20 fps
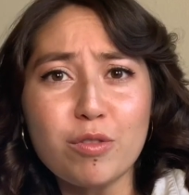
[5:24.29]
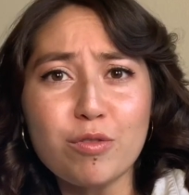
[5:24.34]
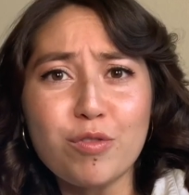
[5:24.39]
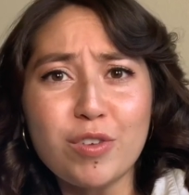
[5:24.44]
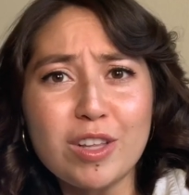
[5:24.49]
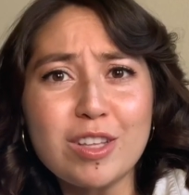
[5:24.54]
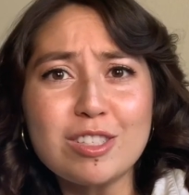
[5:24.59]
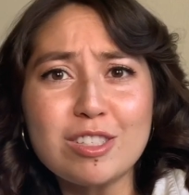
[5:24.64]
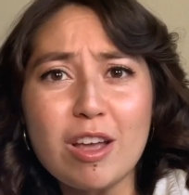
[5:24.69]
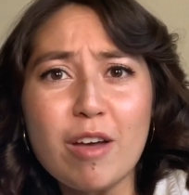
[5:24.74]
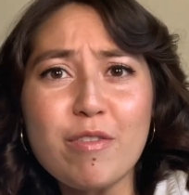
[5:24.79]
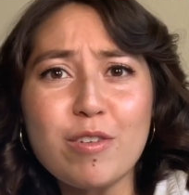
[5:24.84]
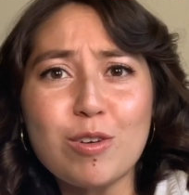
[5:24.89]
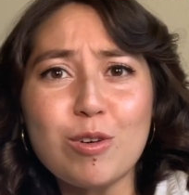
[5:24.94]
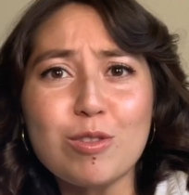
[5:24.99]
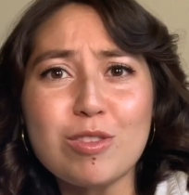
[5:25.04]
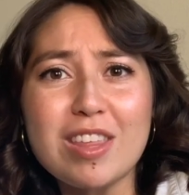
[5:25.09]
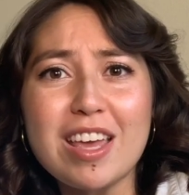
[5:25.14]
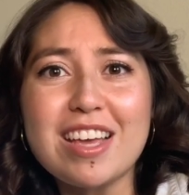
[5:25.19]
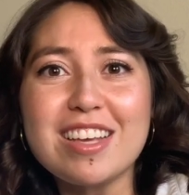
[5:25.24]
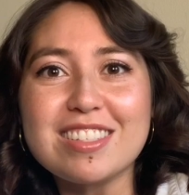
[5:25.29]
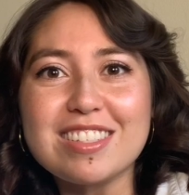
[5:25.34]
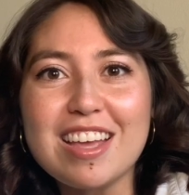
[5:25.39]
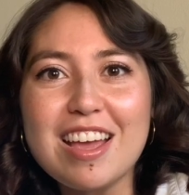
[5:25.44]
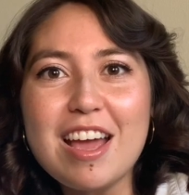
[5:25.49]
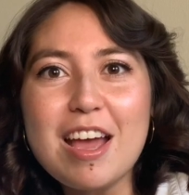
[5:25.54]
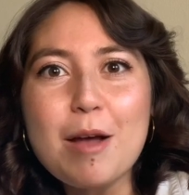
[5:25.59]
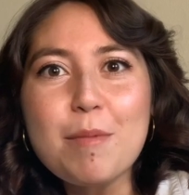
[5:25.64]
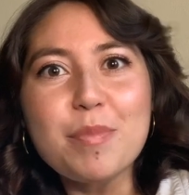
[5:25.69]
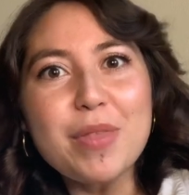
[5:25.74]
philosophical things
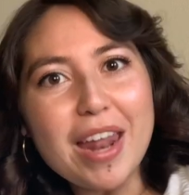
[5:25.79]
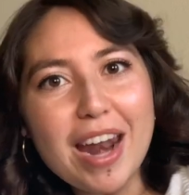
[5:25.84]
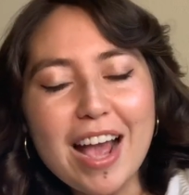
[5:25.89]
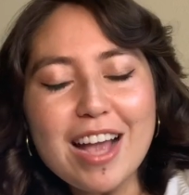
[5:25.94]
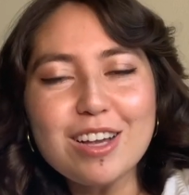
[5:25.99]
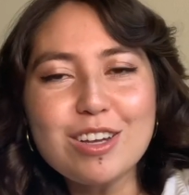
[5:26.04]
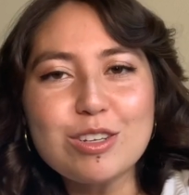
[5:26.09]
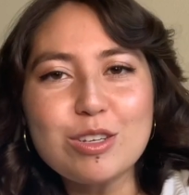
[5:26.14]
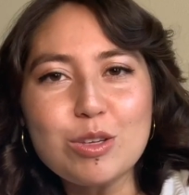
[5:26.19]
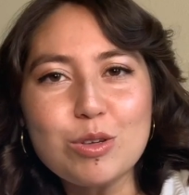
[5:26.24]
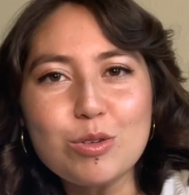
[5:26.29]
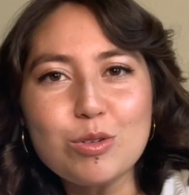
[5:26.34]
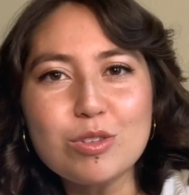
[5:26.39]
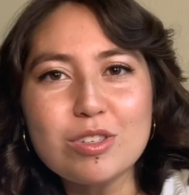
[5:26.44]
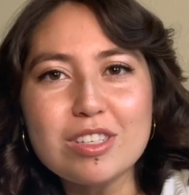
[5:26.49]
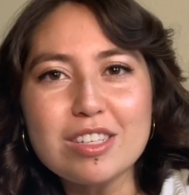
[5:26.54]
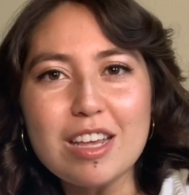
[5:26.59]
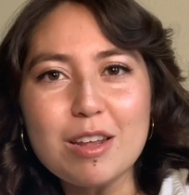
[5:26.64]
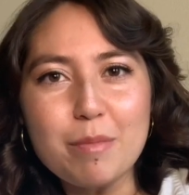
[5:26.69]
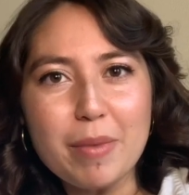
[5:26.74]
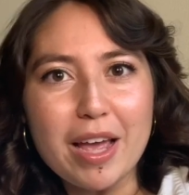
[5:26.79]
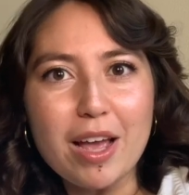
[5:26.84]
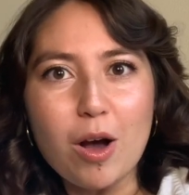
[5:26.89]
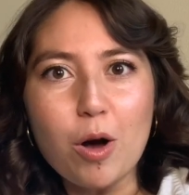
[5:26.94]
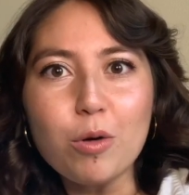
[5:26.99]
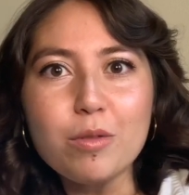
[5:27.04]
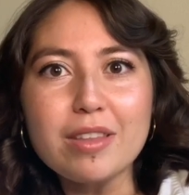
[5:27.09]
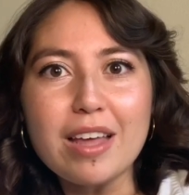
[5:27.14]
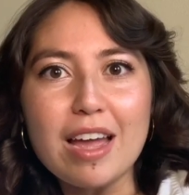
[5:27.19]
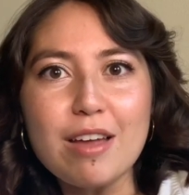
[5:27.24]
that I could use in my
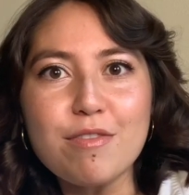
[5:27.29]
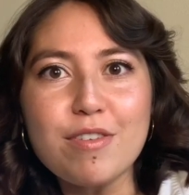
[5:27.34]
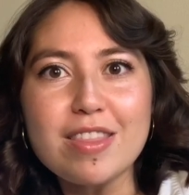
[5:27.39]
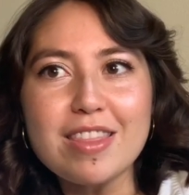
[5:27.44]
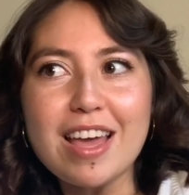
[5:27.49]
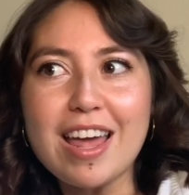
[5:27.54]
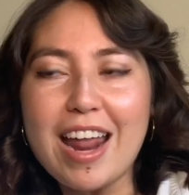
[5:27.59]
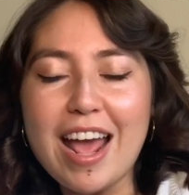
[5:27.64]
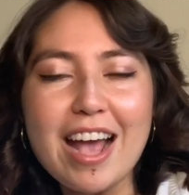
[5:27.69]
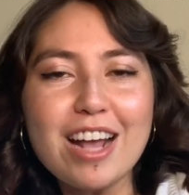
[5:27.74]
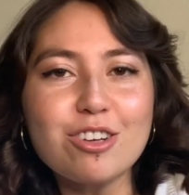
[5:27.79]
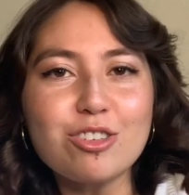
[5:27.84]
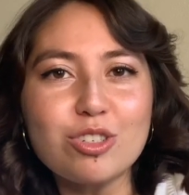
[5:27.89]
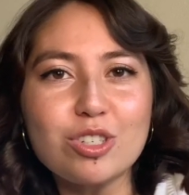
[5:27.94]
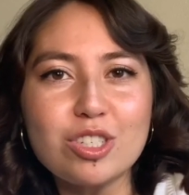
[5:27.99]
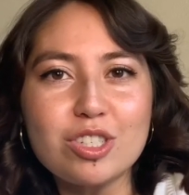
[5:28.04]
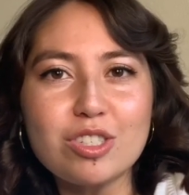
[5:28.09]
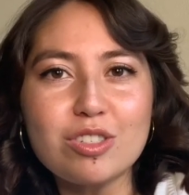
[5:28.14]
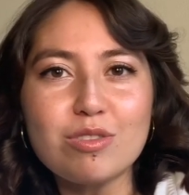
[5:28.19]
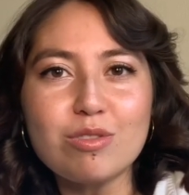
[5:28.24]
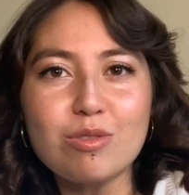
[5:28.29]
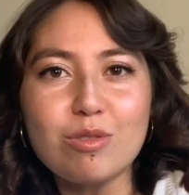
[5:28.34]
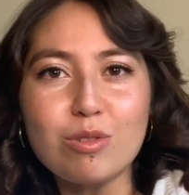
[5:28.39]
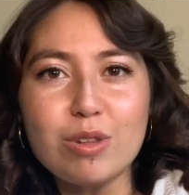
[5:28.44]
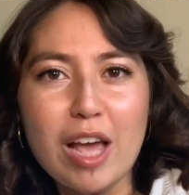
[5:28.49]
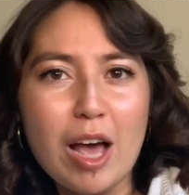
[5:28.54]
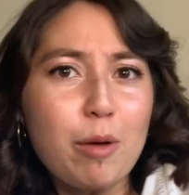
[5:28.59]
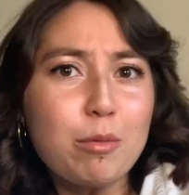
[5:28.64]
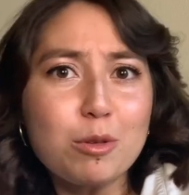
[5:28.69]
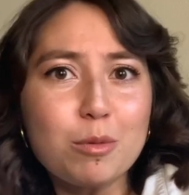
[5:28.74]
own life, and that actually
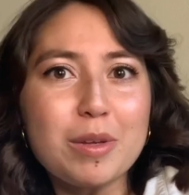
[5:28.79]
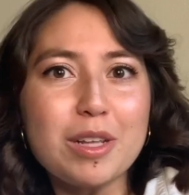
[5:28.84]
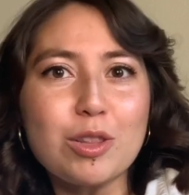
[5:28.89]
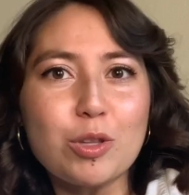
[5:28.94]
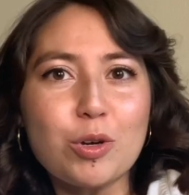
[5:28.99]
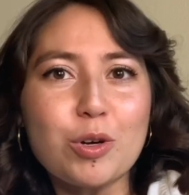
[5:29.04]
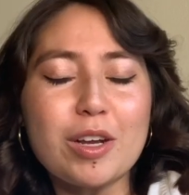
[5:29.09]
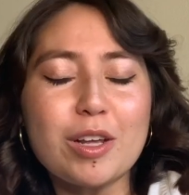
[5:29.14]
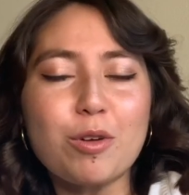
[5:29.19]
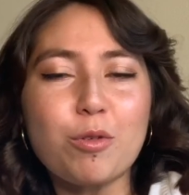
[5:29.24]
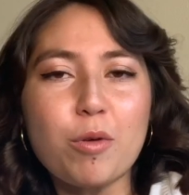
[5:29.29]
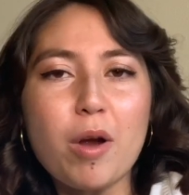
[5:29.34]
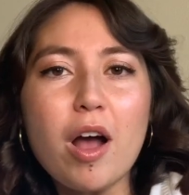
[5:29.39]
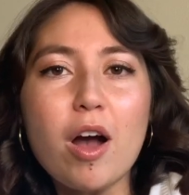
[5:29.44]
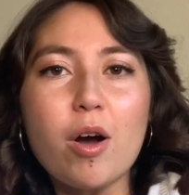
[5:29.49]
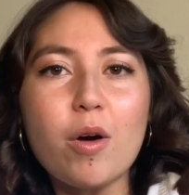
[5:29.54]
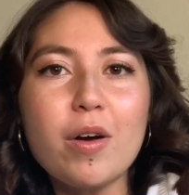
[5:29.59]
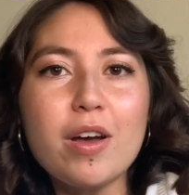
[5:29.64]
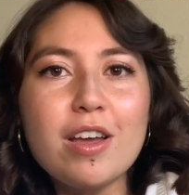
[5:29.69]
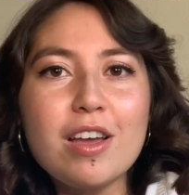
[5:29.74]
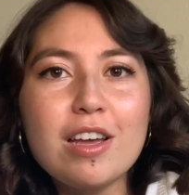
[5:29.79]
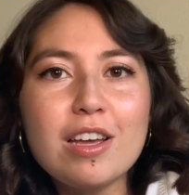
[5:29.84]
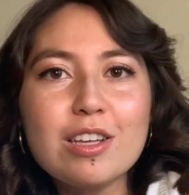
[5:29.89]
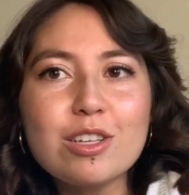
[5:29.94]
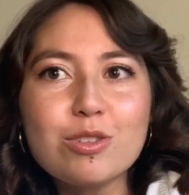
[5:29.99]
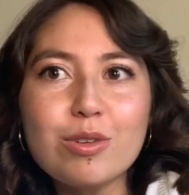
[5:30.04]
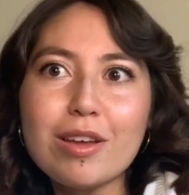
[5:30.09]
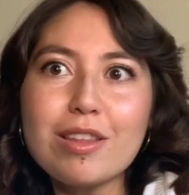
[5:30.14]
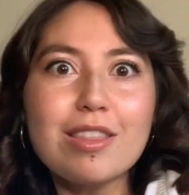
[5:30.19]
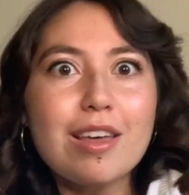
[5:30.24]
helped me learn and grow.
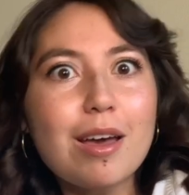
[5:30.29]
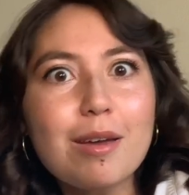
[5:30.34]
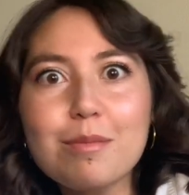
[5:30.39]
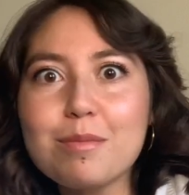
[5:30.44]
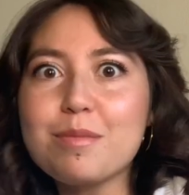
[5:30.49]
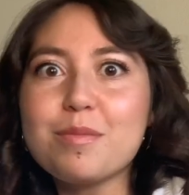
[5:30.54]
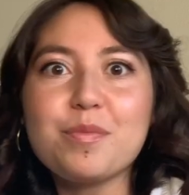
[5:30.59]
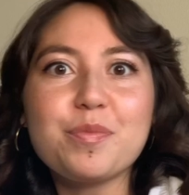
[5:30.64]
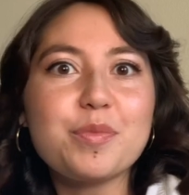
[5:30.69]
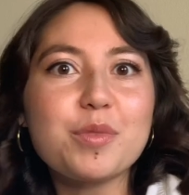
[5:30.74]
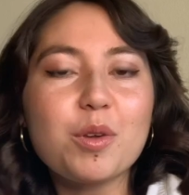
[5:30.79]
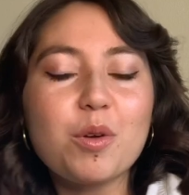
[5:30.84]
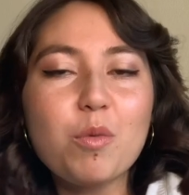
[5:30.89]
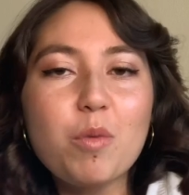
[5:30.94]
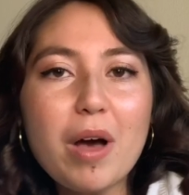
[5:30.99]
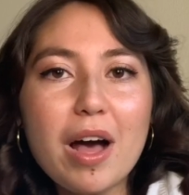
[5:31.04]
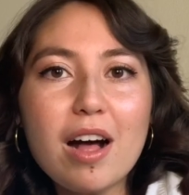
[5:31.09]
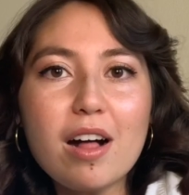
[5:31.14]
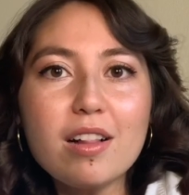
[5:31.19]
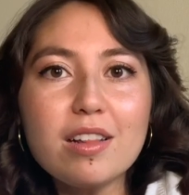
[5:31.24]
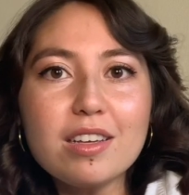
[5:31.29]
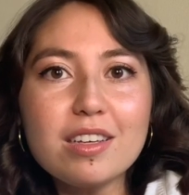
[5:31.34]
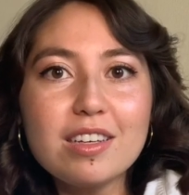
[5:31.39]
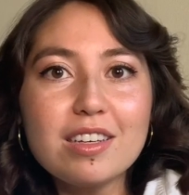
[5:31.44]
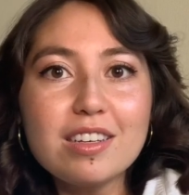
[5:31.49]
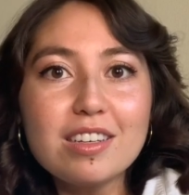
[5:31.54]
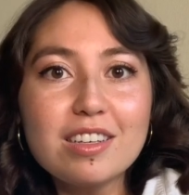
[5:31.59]
So I thought, well,